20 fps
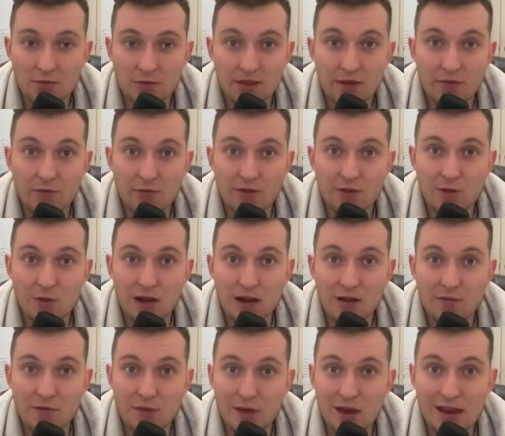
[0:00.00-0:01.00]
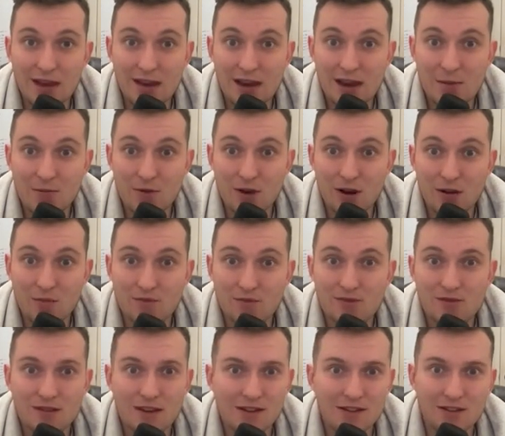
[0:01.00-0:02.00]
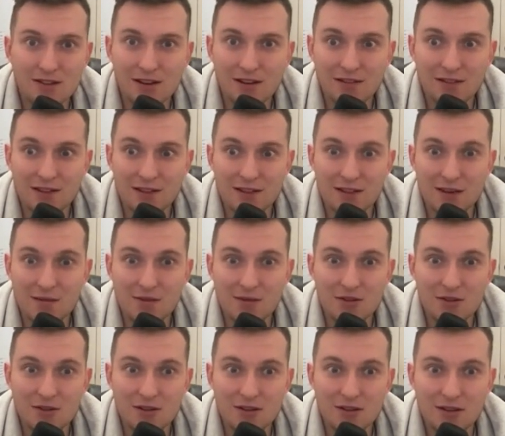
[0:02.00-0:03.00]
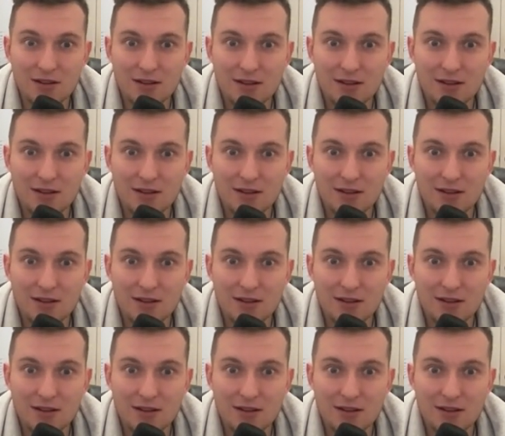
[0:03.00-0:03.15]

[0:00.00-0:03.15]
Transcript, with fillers: And then once you have the AI prompts and you got the imagery,